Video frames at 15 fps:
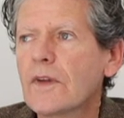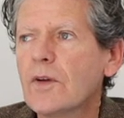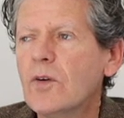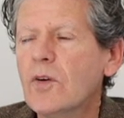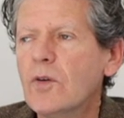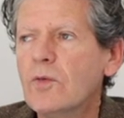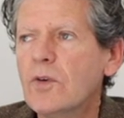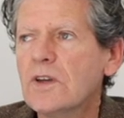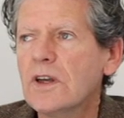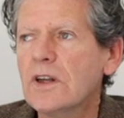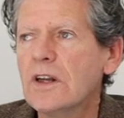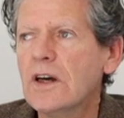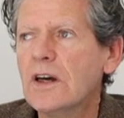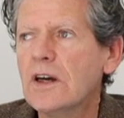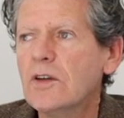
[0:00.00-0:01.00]
oh, what
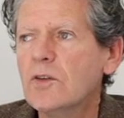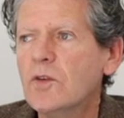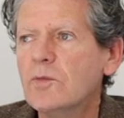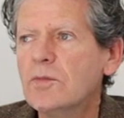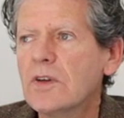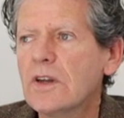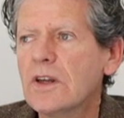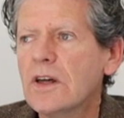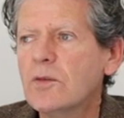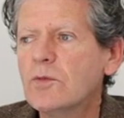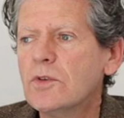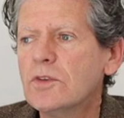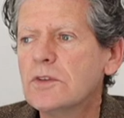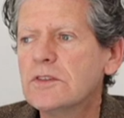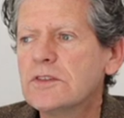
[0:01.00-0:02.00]
an eye-opener that
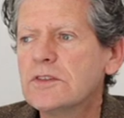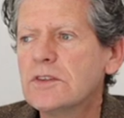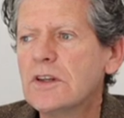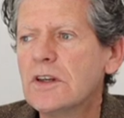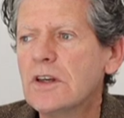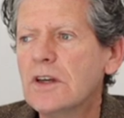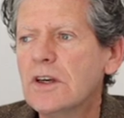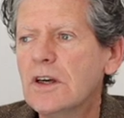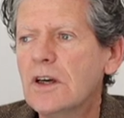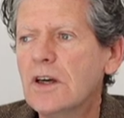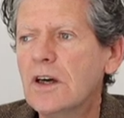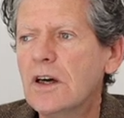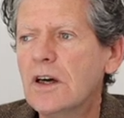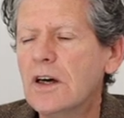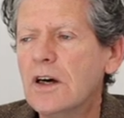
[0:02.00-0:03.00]
was.
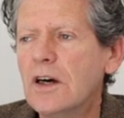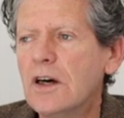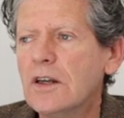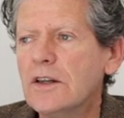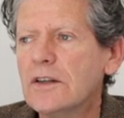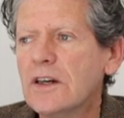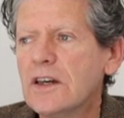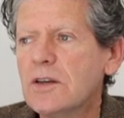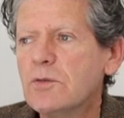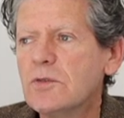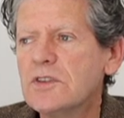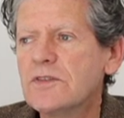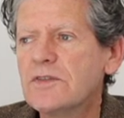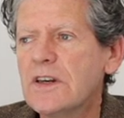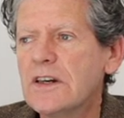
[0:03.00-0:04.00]
And I
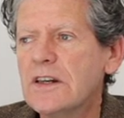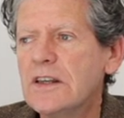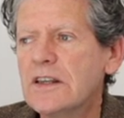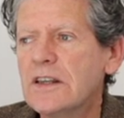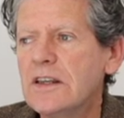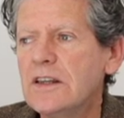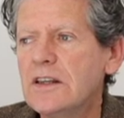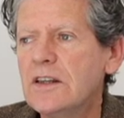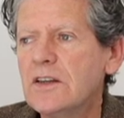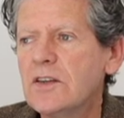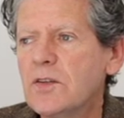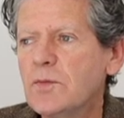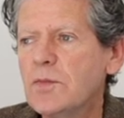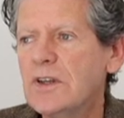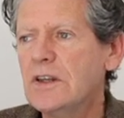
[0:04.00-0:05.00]
was very keen
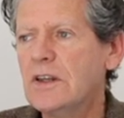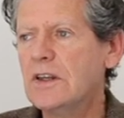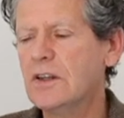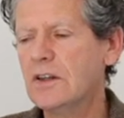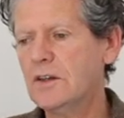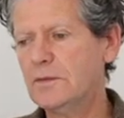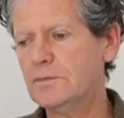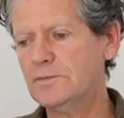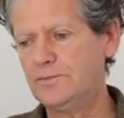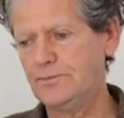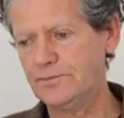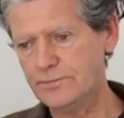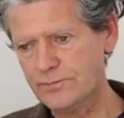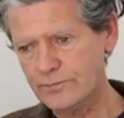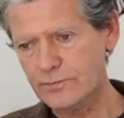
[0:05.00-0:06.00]
to be the
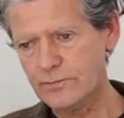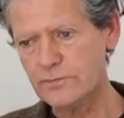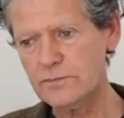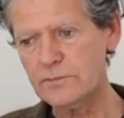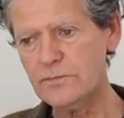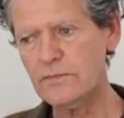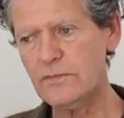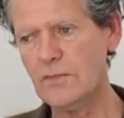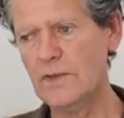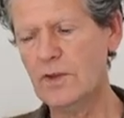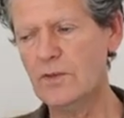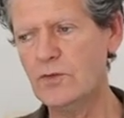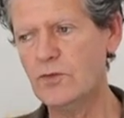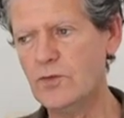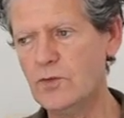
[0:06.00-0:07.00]

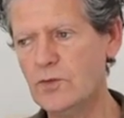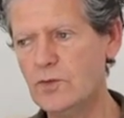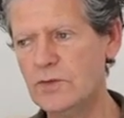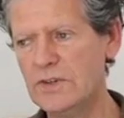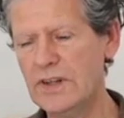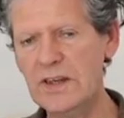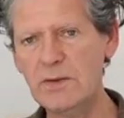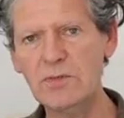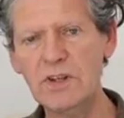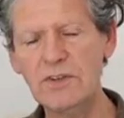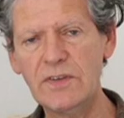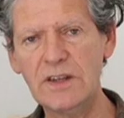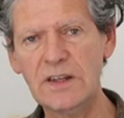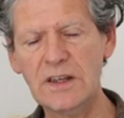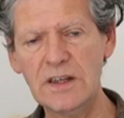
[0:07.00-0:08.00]
full-time
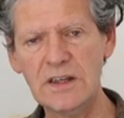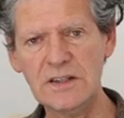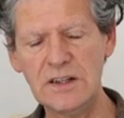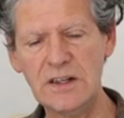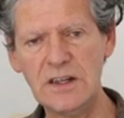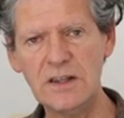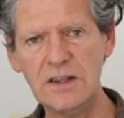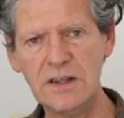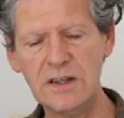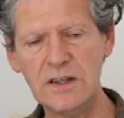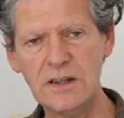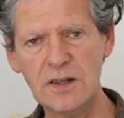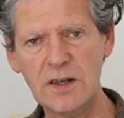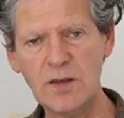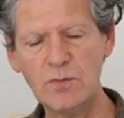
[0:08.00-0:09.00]
living as an
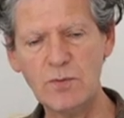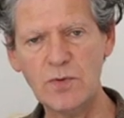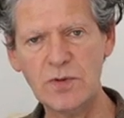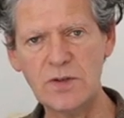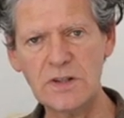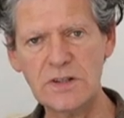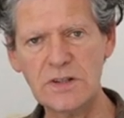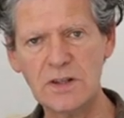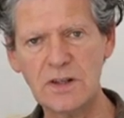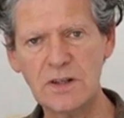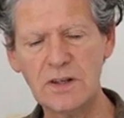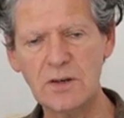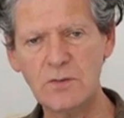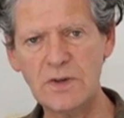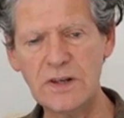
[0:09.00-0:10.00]
Indian type Buddhist, and
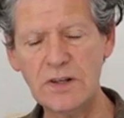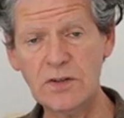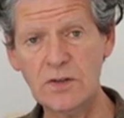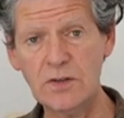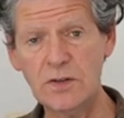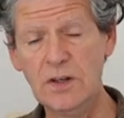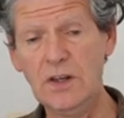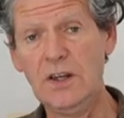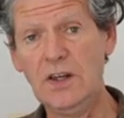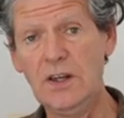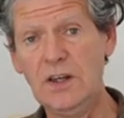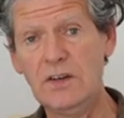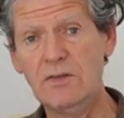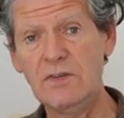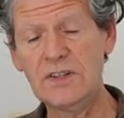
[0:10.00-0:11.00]
I went to
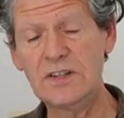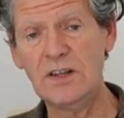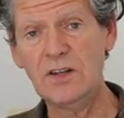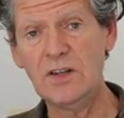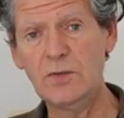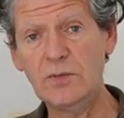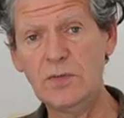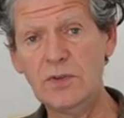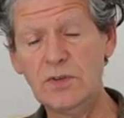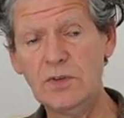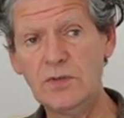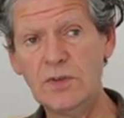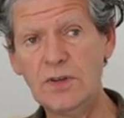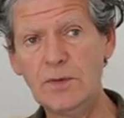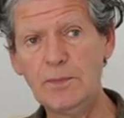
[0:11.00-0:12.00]
visit a number
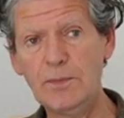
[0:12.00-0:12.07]
of